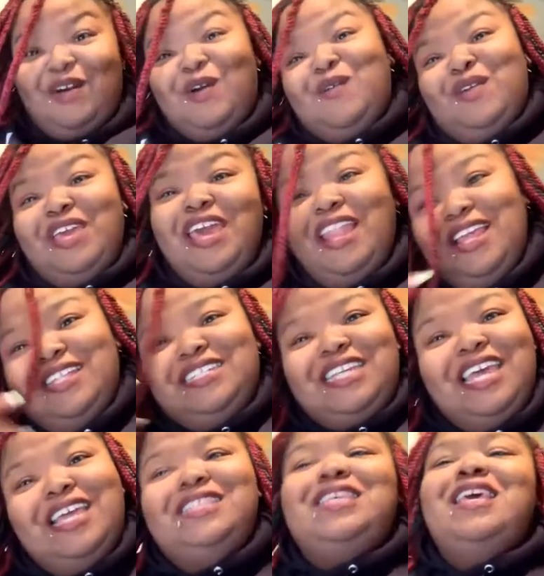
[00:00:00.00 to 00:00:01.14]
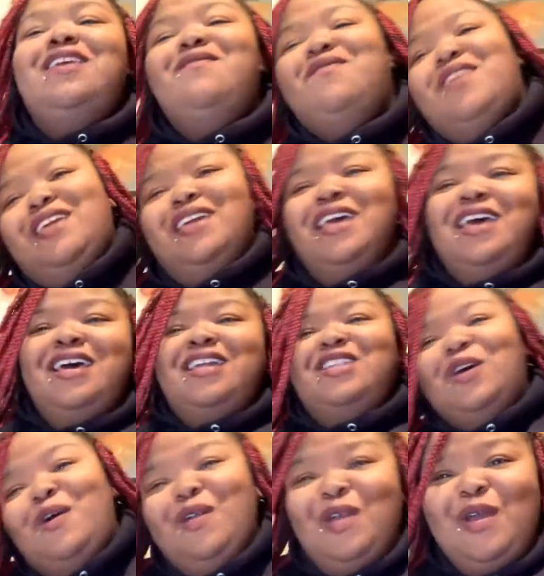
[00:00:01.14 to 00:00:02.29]
live on Kelly JTV.
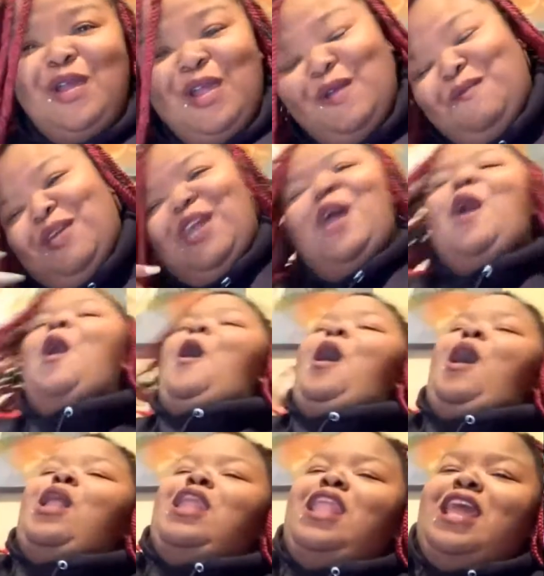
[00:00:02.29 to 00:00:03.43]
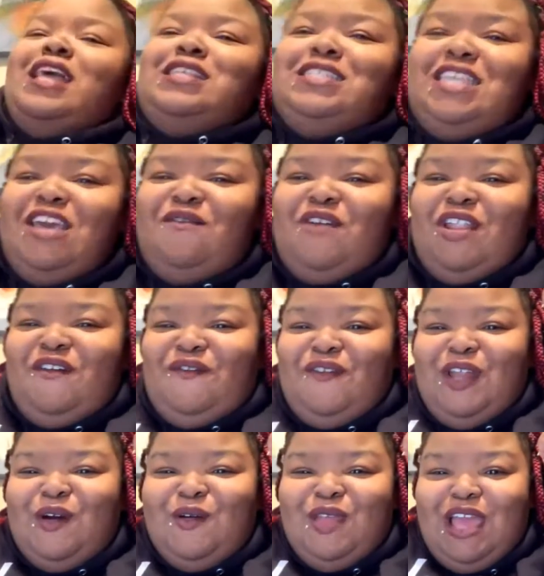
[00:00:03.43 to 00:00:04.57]
Do you hear me? Let's give it a
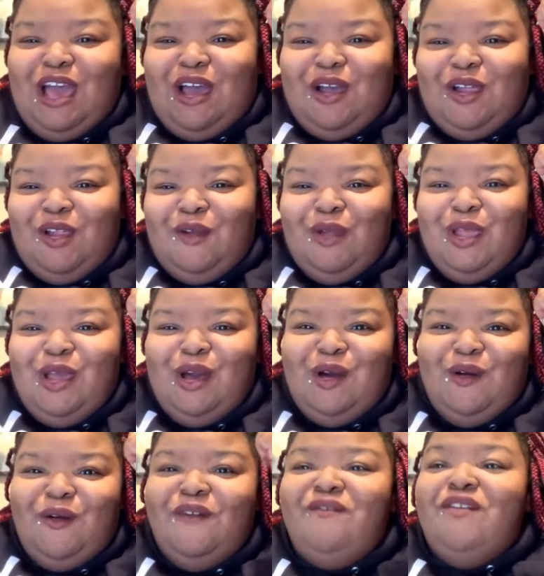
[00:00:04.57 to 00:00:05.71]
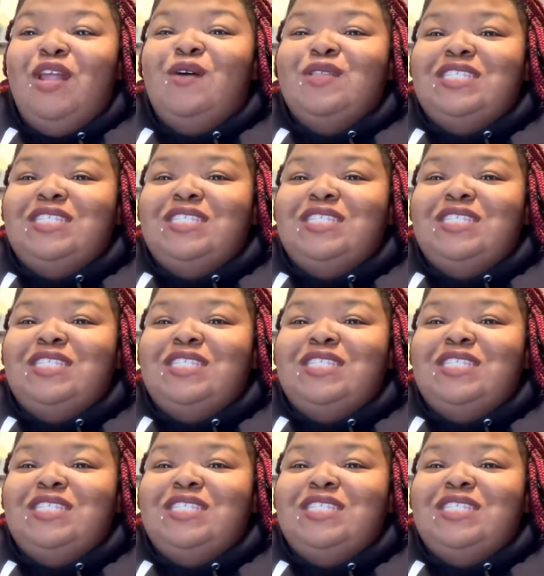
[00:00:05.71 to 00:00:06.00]
flow, y'all. Here we go. Flow